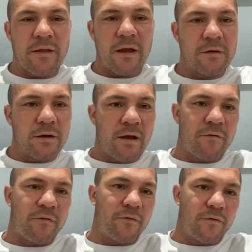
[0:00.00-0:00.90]
Then
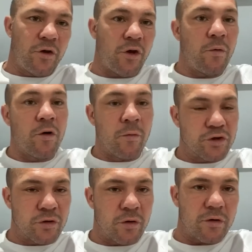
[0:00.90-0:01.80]
if you do come
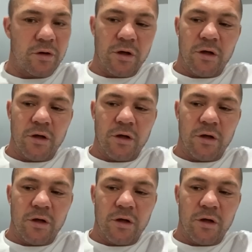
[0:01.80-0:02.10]
unstuck,